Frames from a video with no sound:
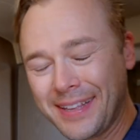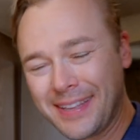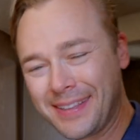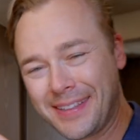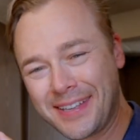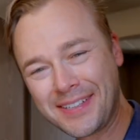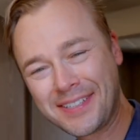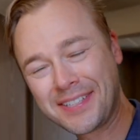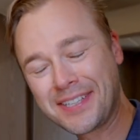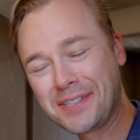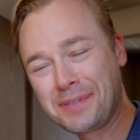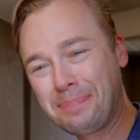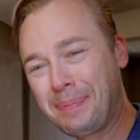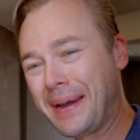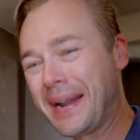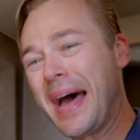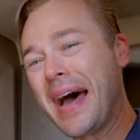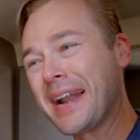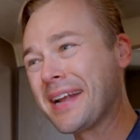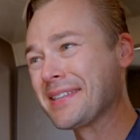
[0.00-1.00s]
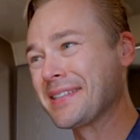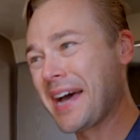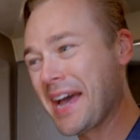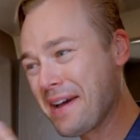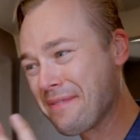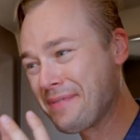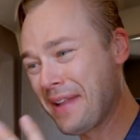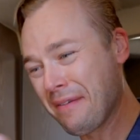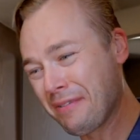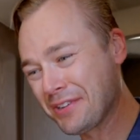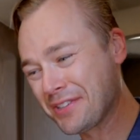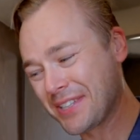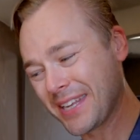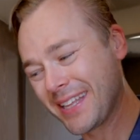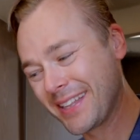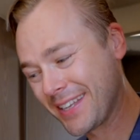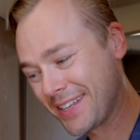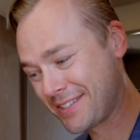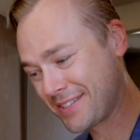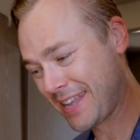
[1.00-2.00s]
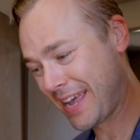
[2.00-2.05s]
This is bananas. I have never seen this.